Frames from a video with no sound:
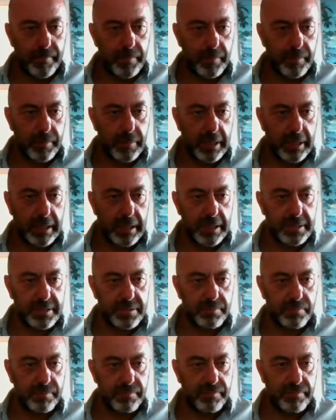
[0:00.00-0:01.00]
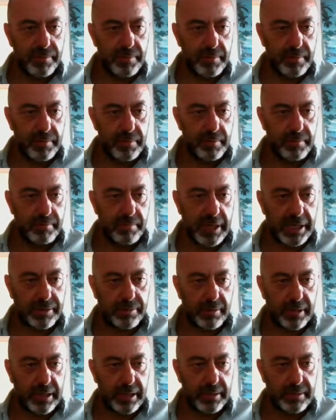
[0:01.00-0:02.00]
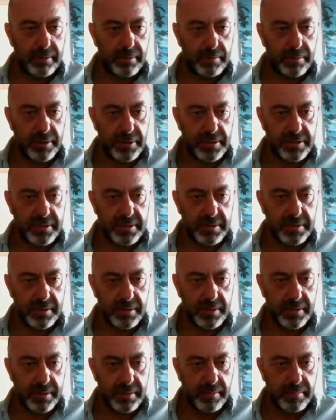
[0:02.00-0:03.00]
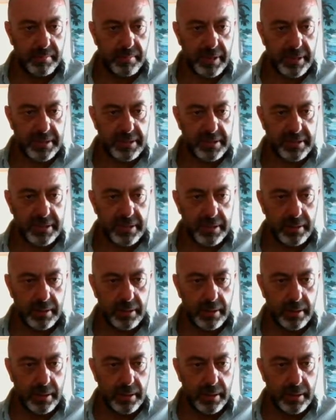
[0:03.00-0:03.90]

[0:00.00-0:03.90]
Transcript: Okay, let's move manually to this place here.